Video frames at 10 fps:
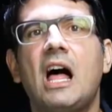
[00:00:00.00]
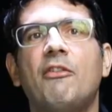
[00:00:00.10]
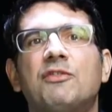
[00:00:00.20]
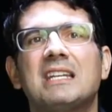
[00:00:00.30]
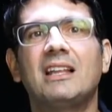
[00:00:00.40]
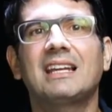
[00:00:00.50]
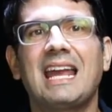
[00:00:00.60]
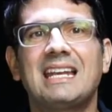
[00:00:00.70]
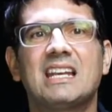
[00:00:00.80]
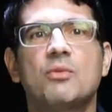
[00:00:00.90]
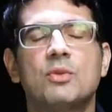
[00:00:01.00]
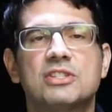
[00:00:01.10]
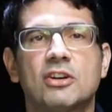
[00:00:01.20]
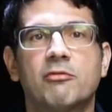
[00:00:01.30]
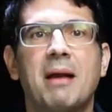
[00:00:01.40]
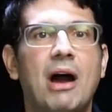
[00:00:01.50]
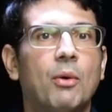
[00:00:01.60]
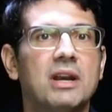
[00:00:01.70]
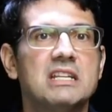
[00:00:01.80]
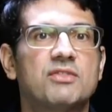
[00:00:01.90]
of delegated and reserved
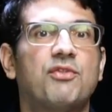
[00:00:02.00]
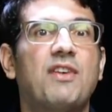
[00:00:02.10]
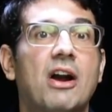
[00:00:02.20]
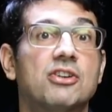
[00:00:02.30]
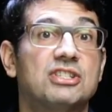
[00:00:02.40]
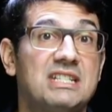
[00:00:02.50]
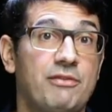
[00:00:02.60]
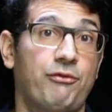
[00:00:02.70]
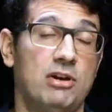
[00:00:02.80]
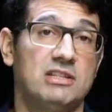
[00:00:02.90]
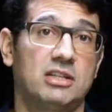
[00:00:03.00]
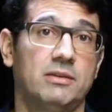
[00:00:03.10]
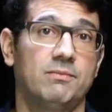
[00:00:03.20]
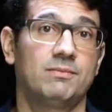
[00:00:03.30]
power is far different.